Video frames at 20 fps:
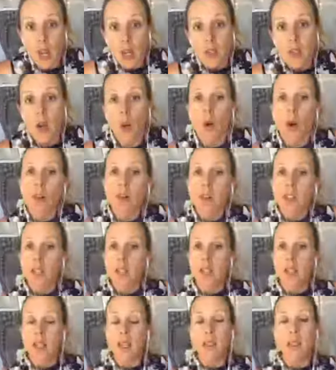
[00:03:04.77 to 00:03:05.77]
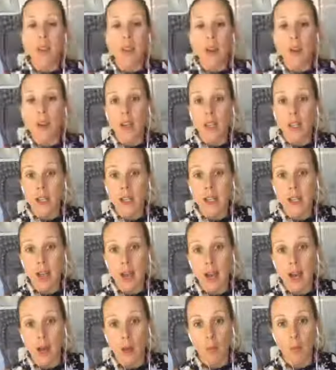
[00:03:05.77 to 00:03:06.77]
So obviously there is,
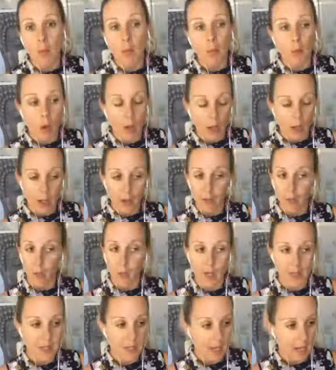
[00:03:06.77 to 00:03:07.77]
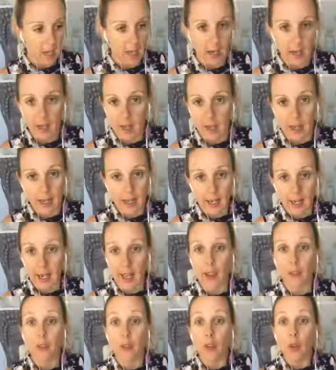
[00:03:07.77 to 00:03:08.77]

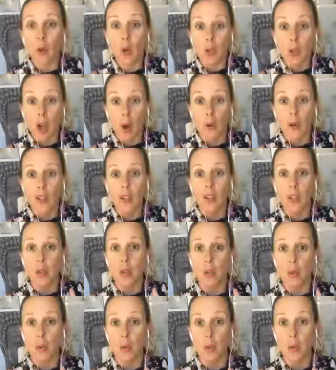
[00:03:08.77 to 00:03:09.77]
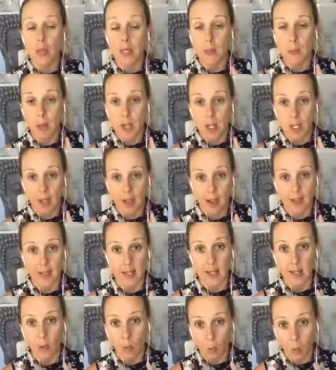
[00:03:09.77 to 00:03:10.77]
if you're going to specialize
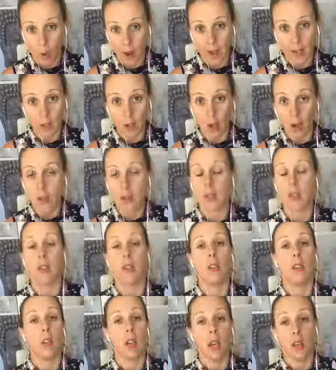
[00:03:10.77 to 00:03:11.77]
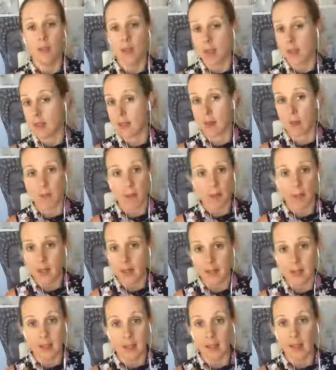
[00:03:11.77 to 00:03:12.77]
in weight loss and that's something
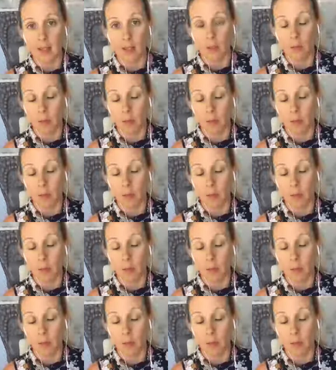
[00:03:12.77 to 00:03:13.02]
that's like